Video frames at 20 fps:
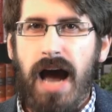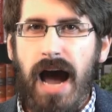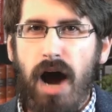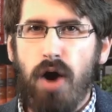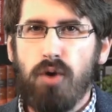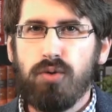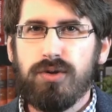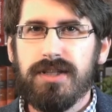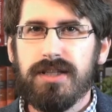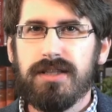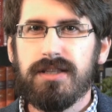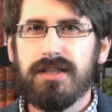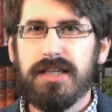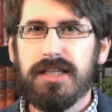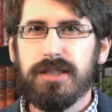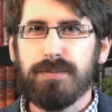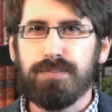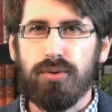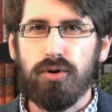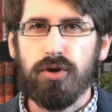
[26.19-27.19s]
How did
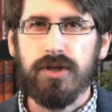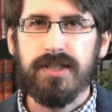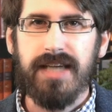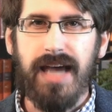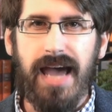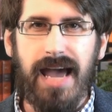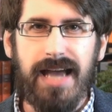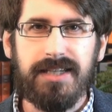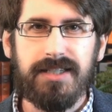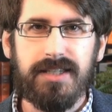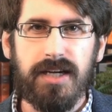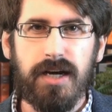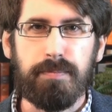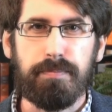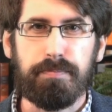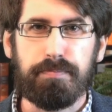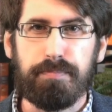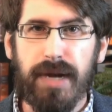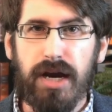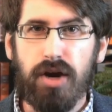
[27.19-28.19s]
these books end up
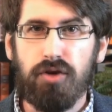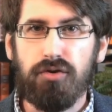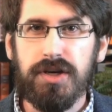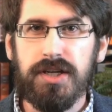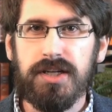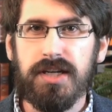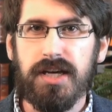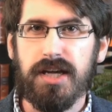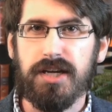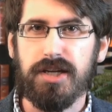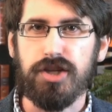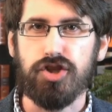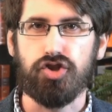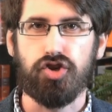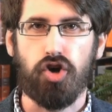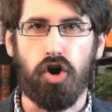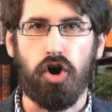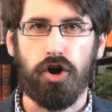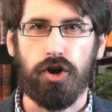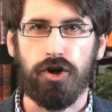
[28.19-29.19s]
buried in a
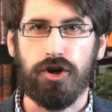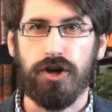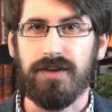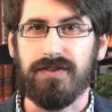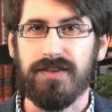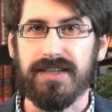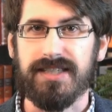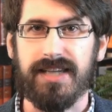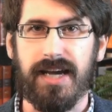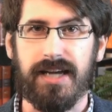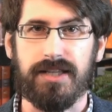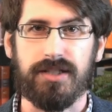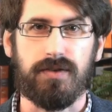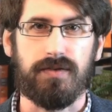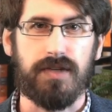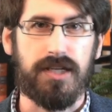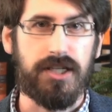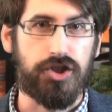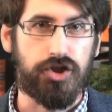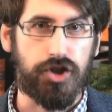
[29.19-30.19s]
jar in the sands
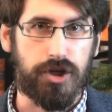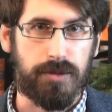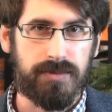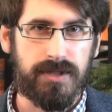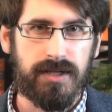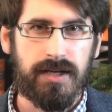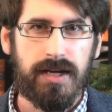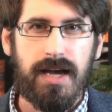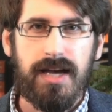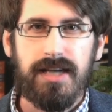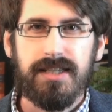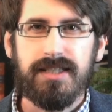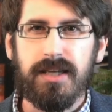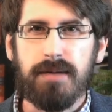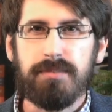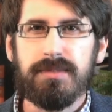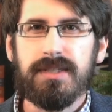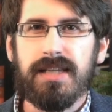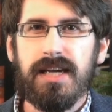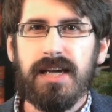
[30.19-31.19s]
of Egypt?
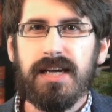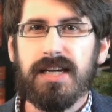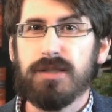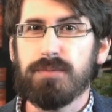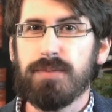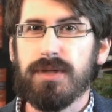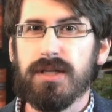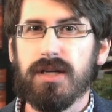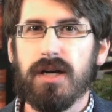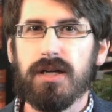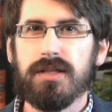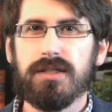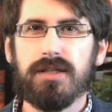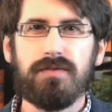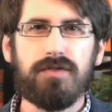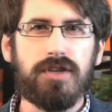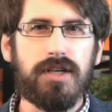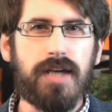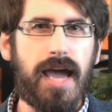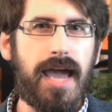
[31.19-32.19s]
Some say it's because
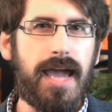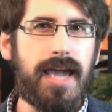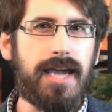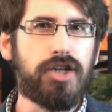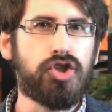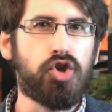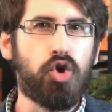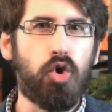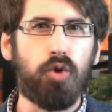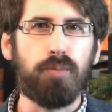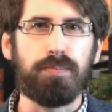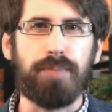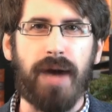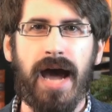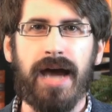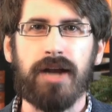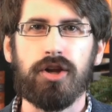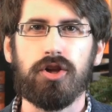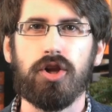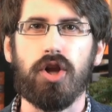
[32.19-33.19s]
of the age old
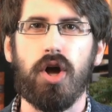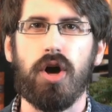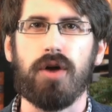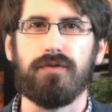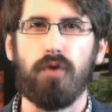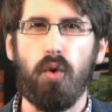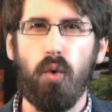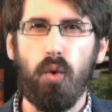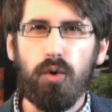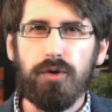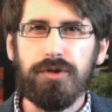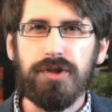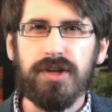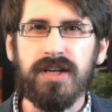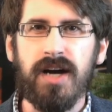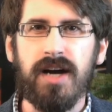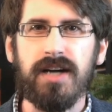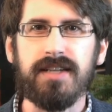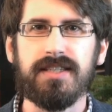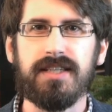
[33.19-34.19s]
battle of
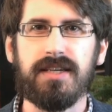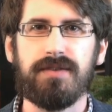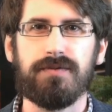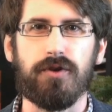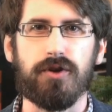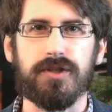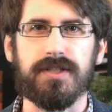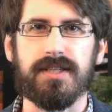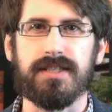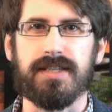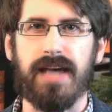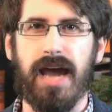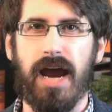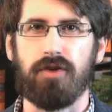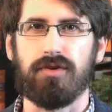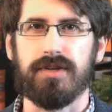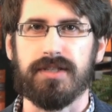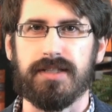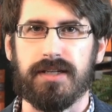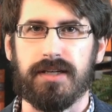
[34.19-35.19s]
orthodoxy versus heresy
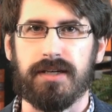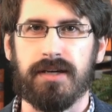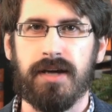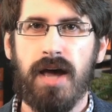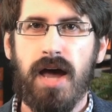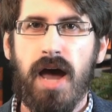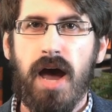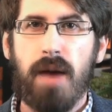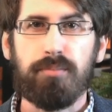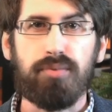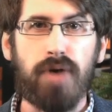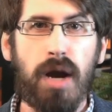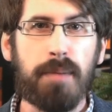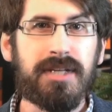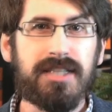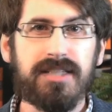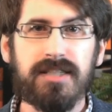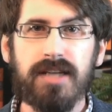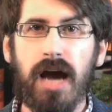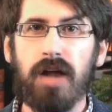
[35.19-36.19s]
heresy.
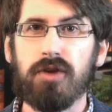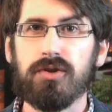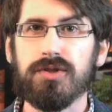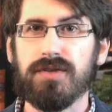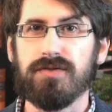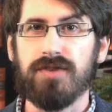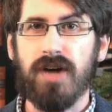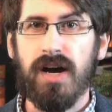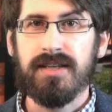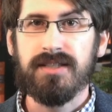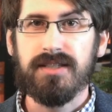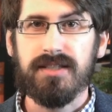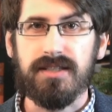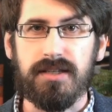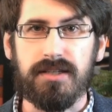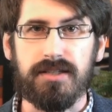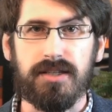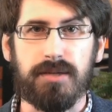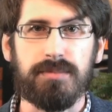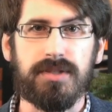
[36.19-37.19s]
Prominent scholars of
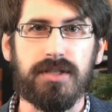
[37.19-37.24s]
Gnosticism,